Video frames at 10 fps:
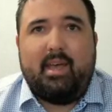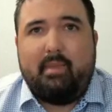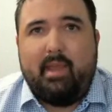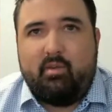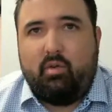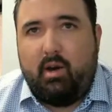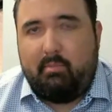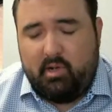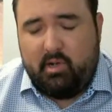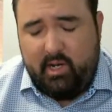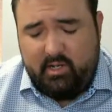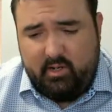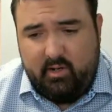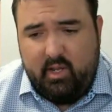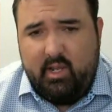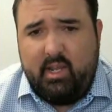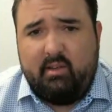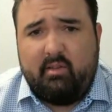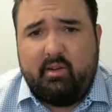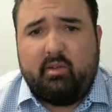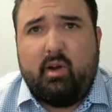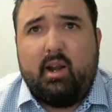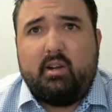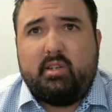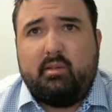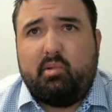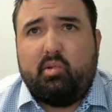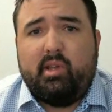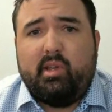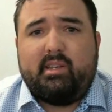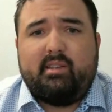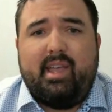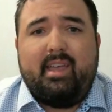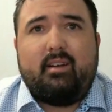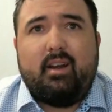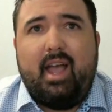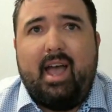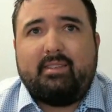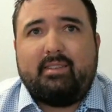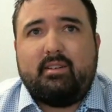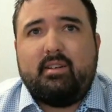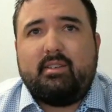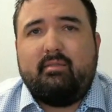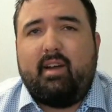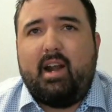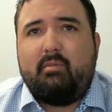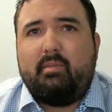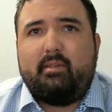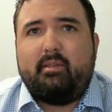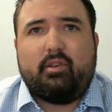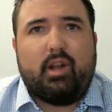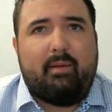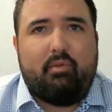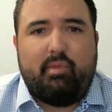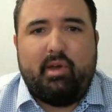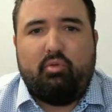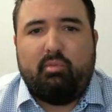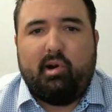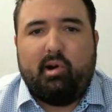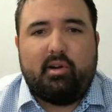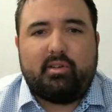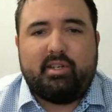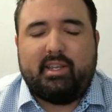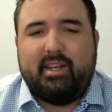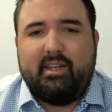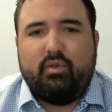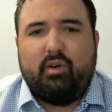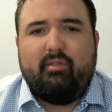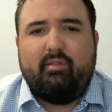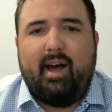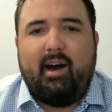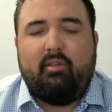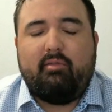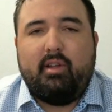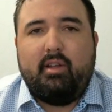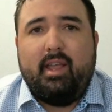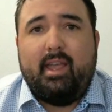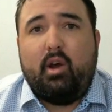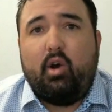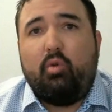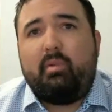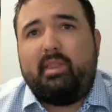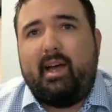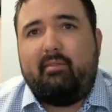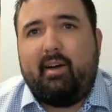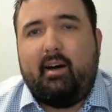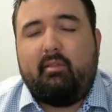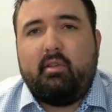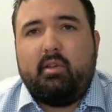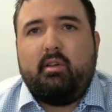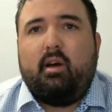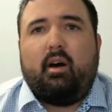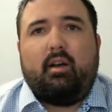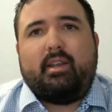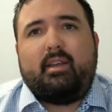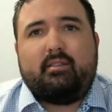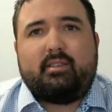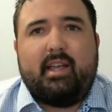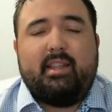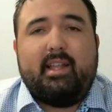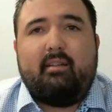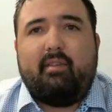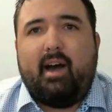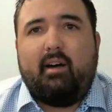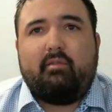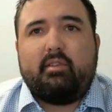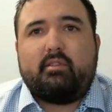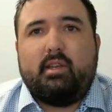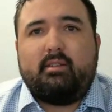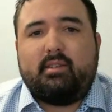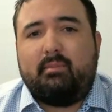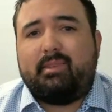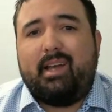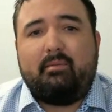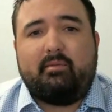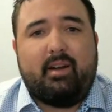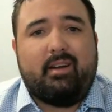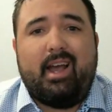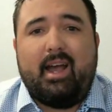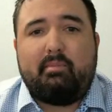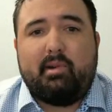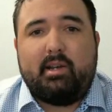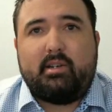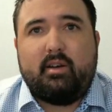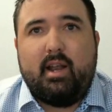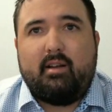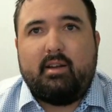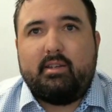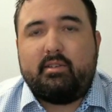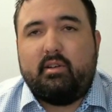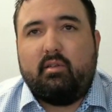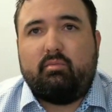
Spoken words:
When we look at that, in that manual operation, it requires an employee to enter a hazardous environment, grab a metal bar, stick it into a valve, and open that valve. On the other side of that valve is sometimes very high pressure areas,